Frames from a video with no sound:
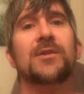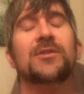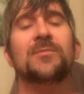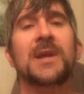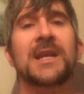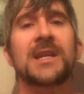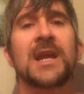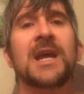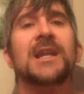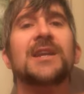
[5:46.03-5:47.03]
It's mean
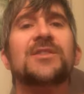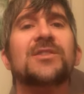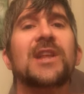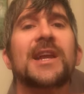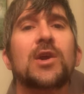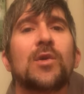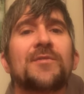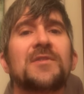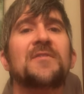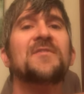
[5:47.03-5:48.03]
let's let go
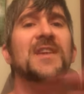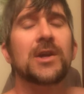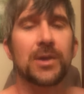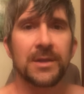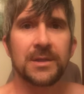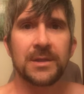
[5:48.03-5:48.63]
of the fear